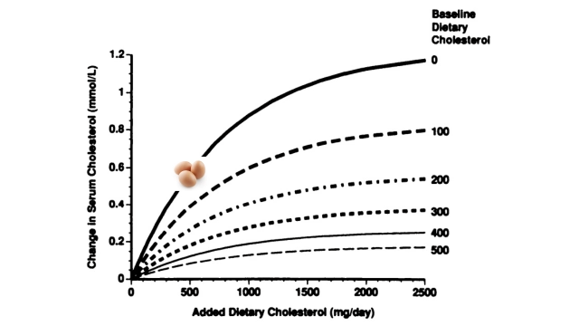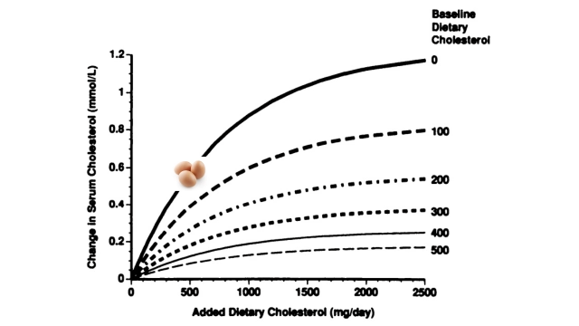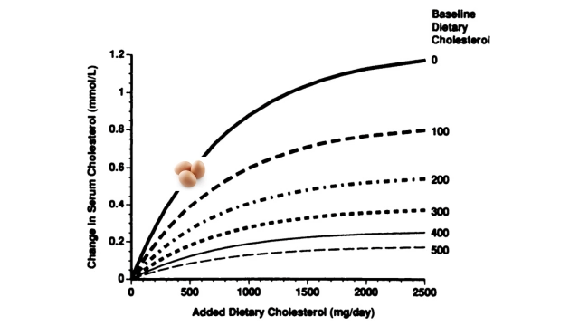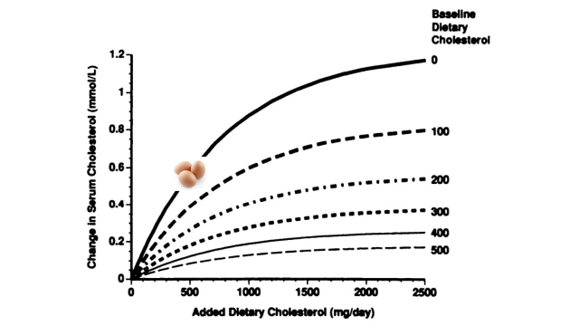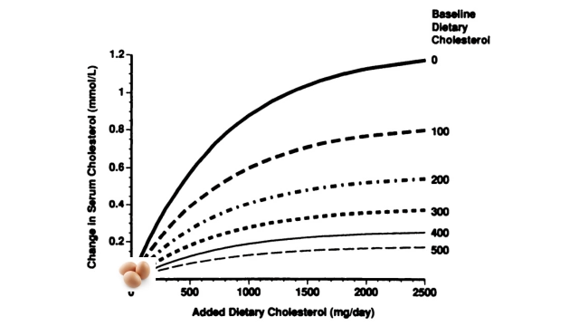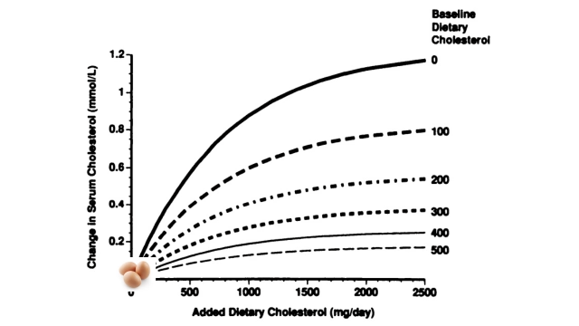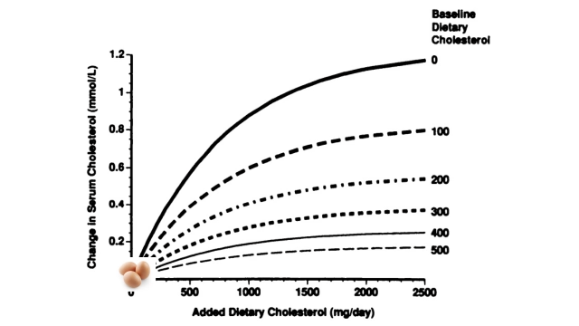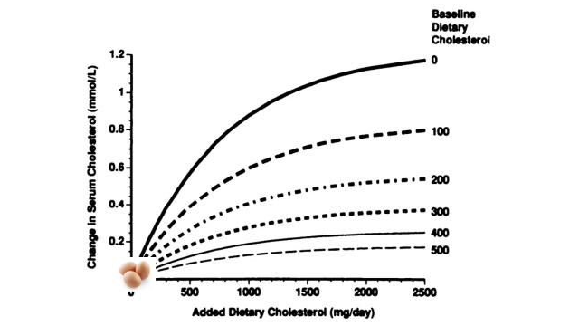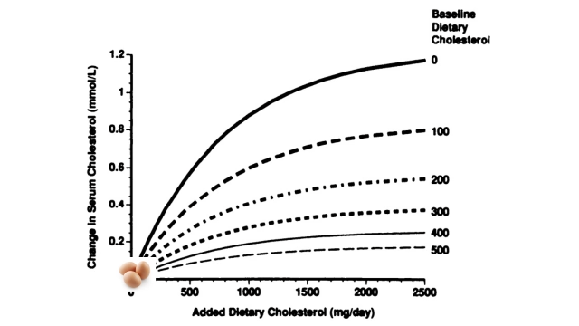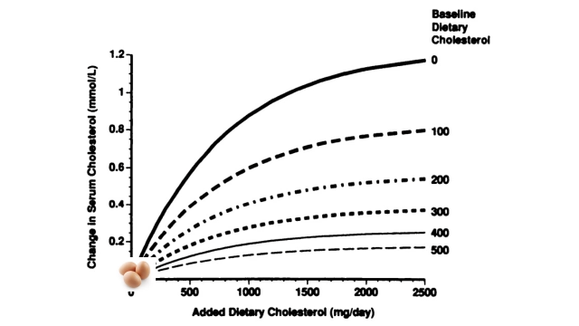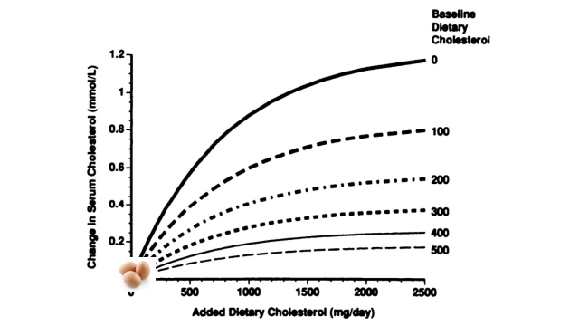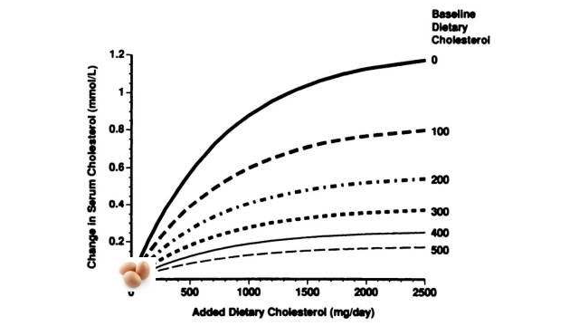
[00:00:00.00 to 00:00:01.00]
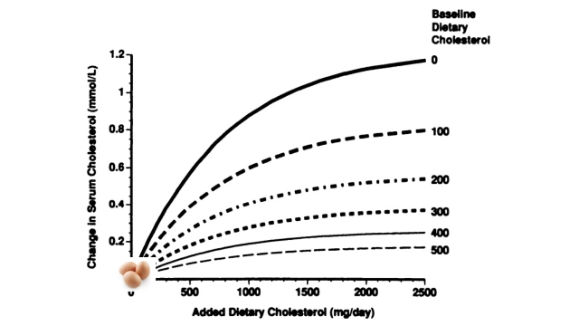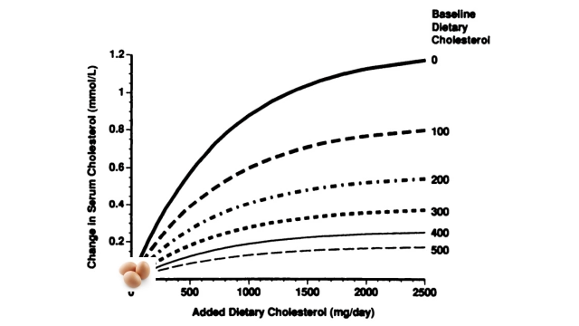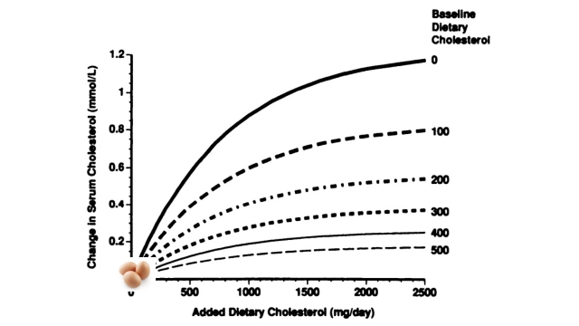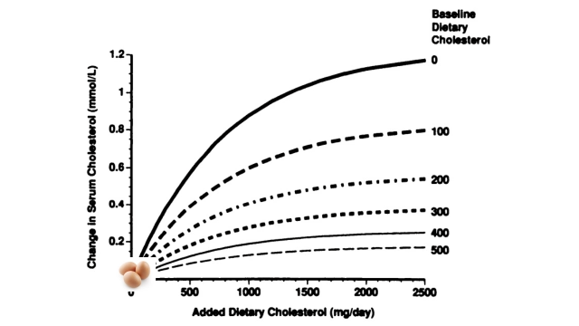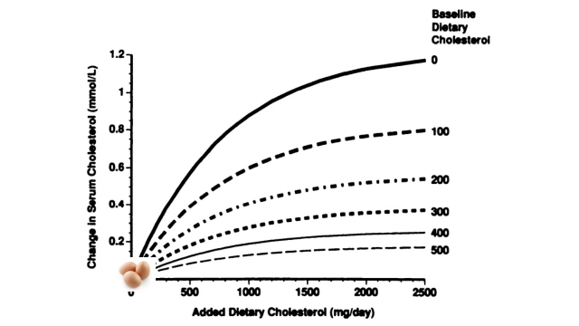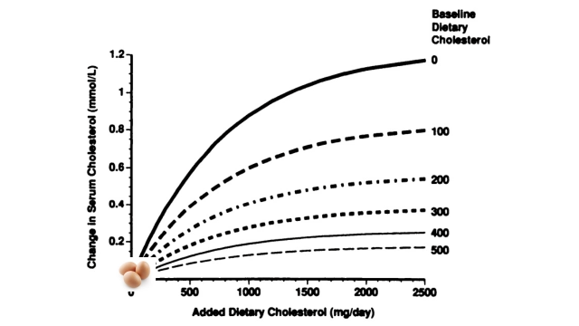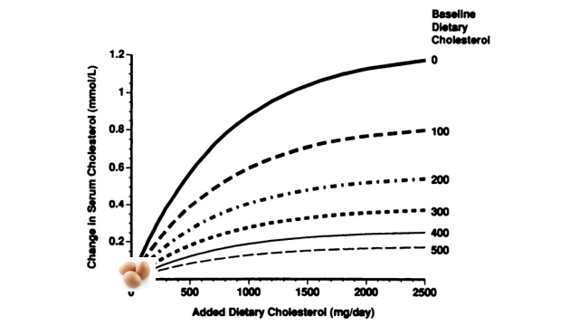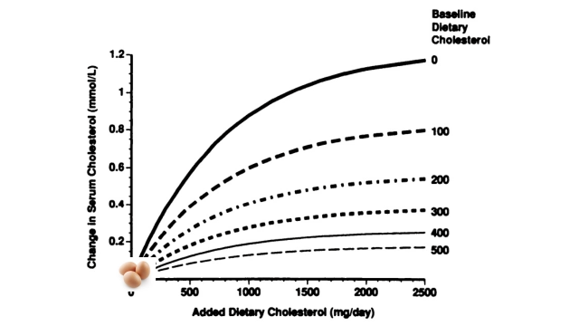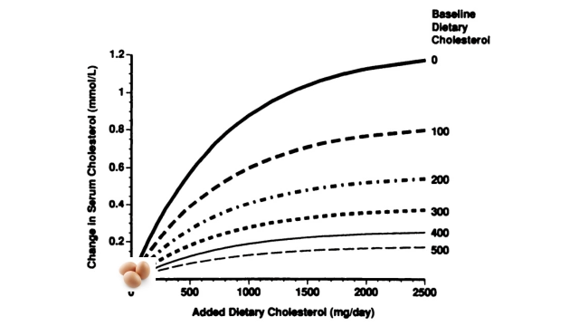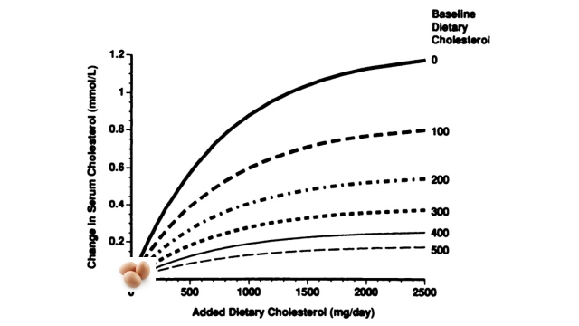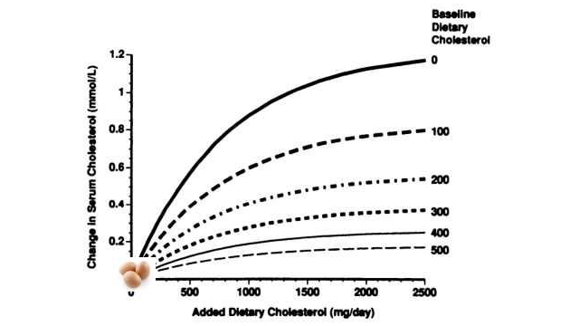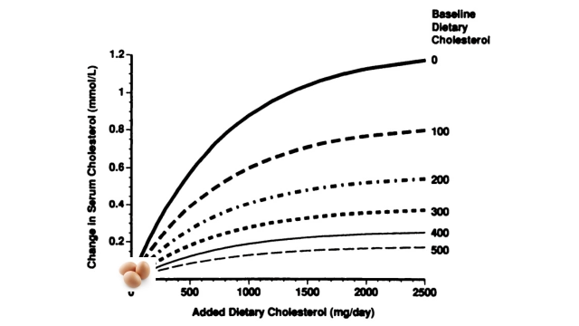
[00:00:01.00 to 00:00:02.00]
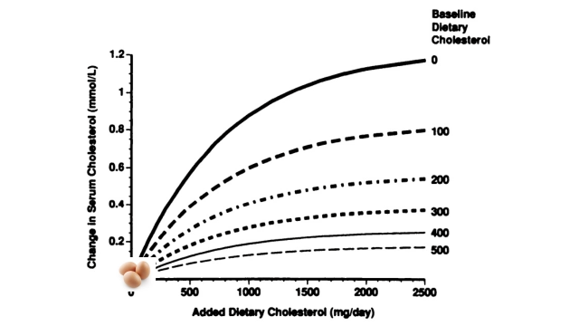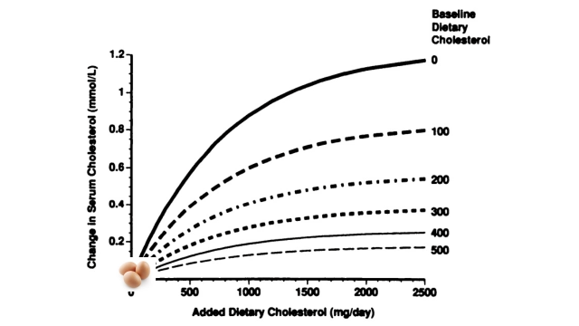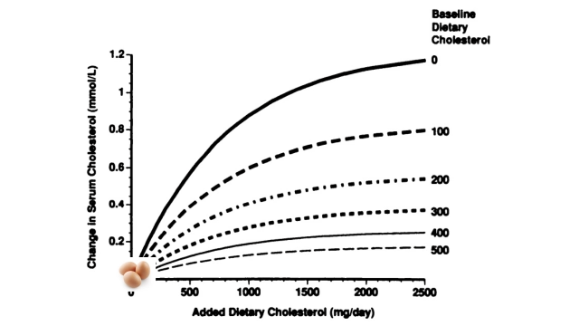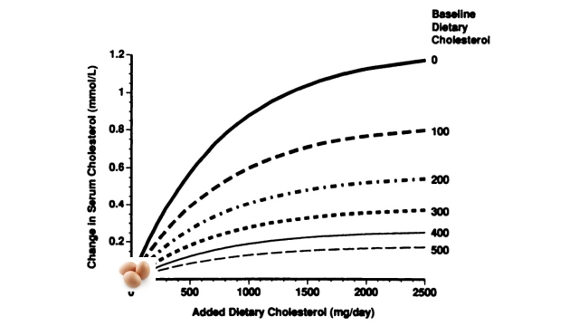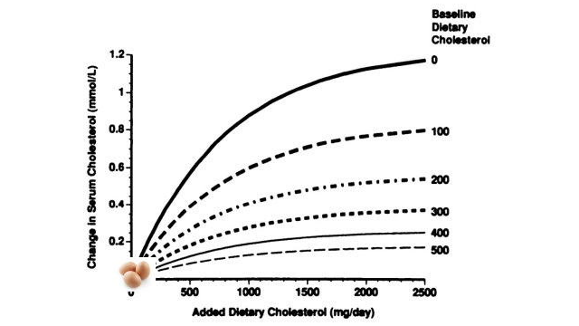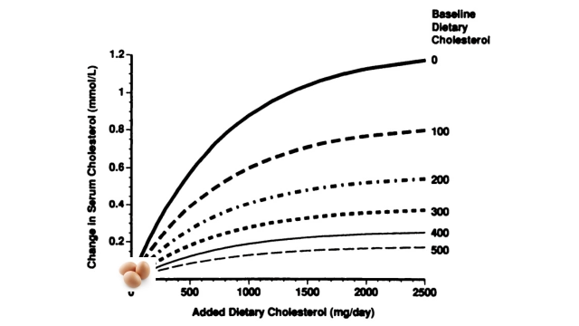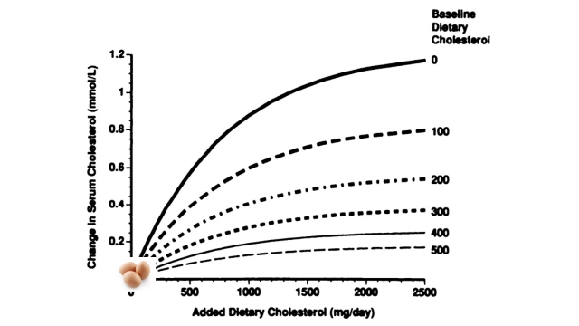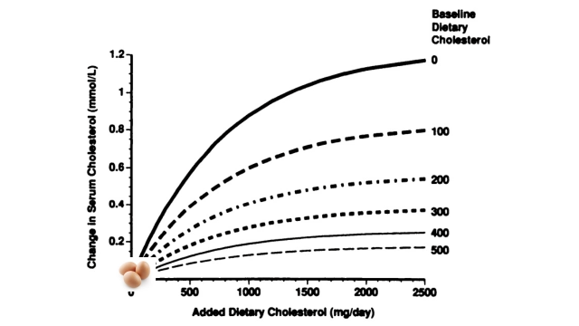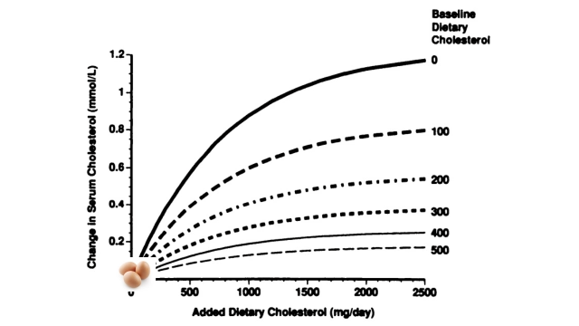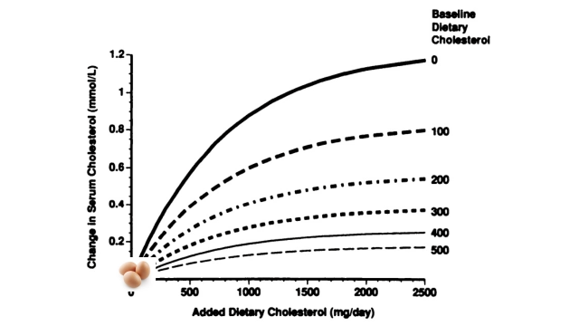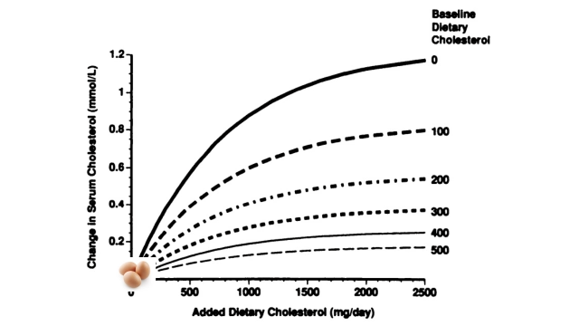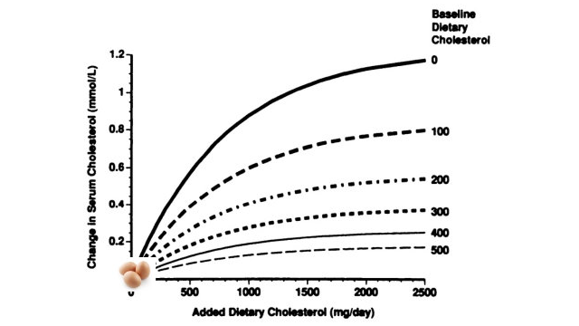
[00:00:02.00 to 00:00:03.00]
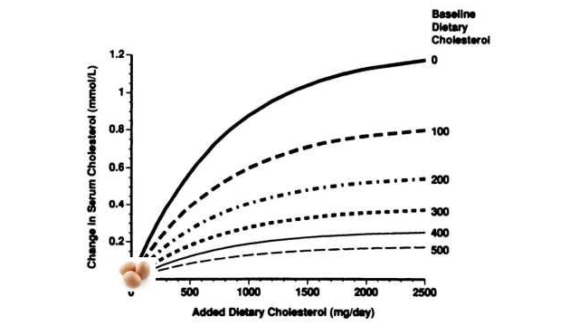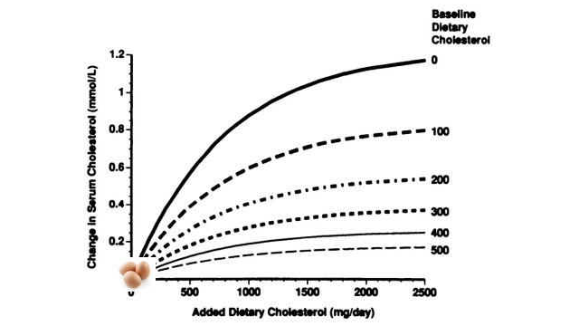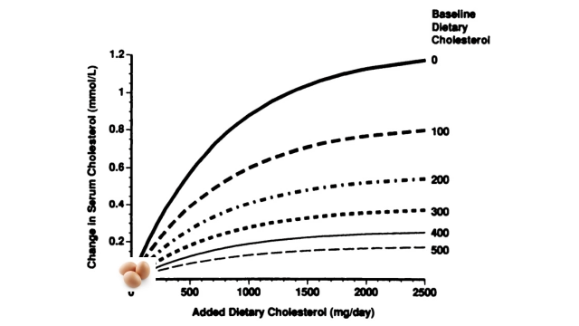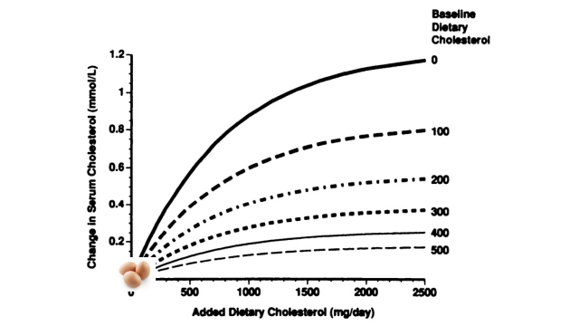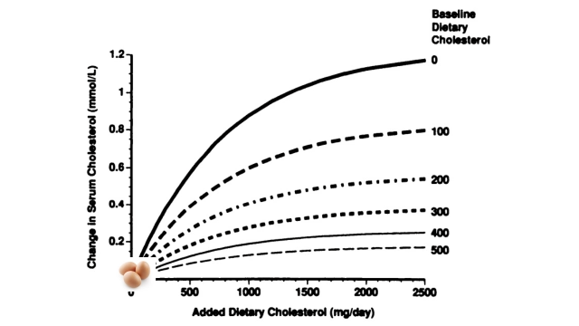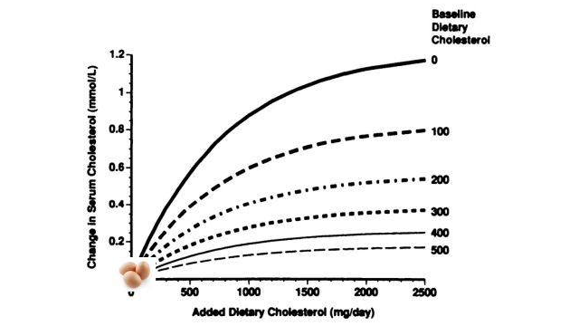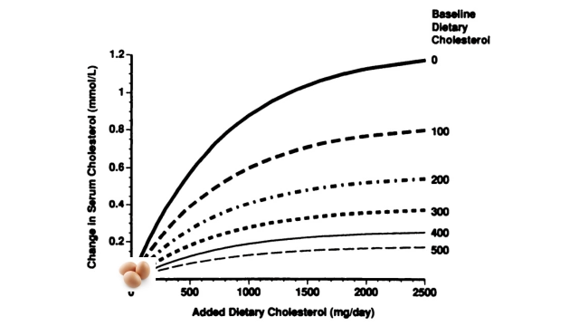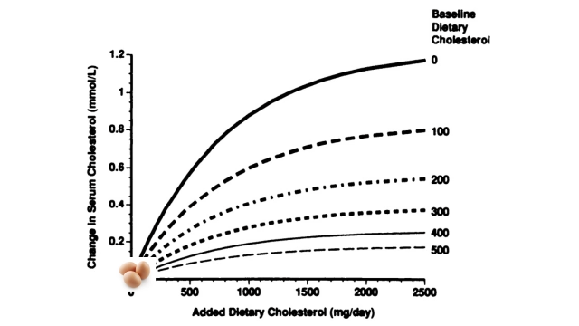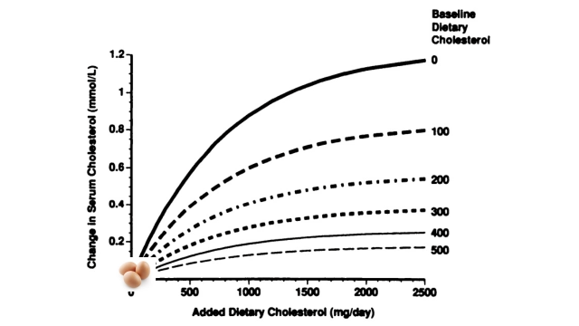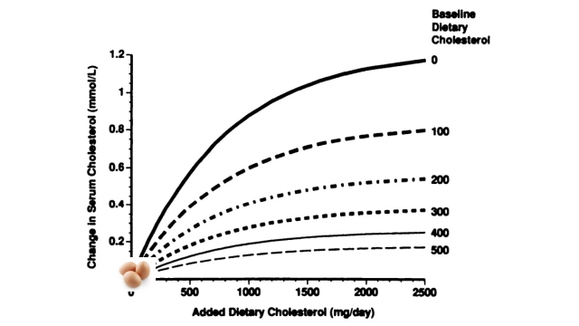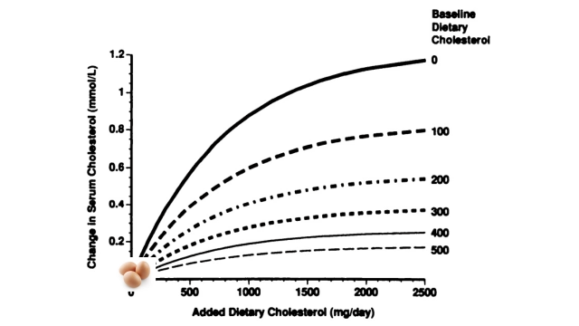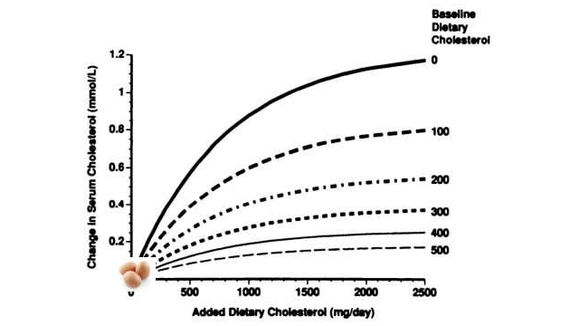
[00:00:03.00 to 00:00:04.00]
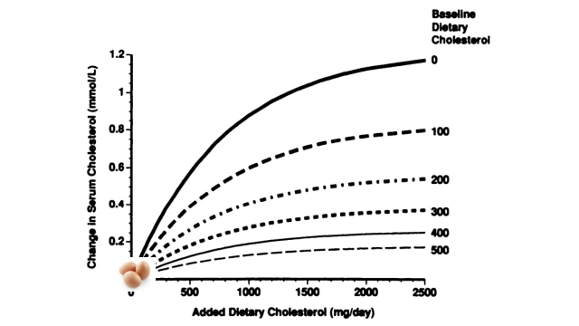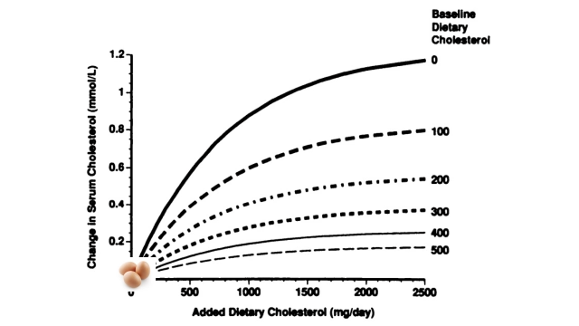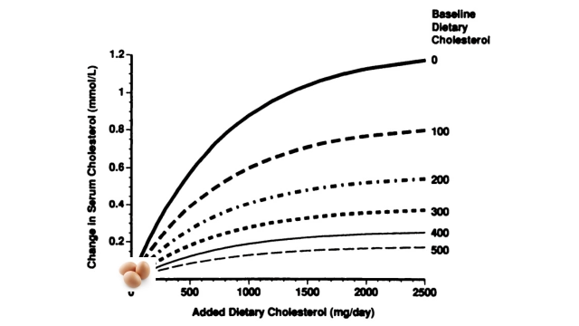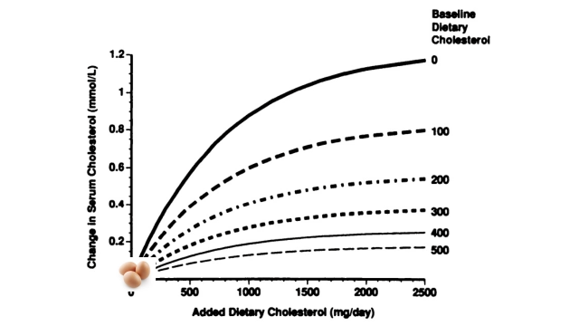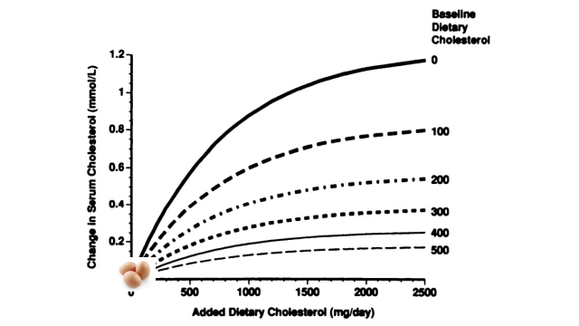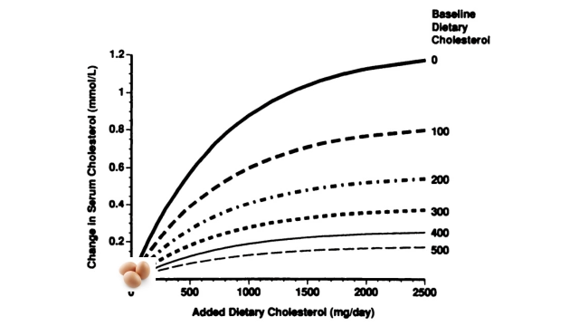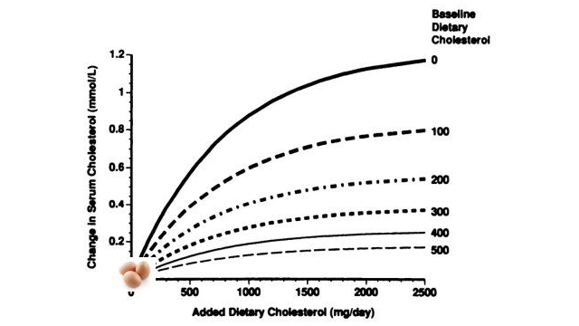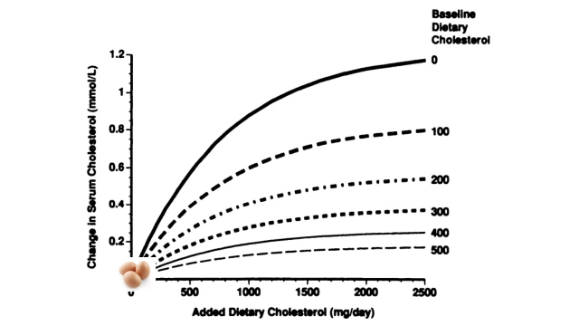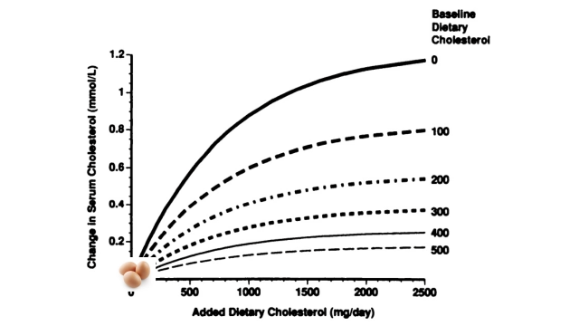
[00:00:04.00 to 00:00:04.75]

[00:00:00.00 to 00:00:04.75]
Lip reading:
[unreadable: no face in view]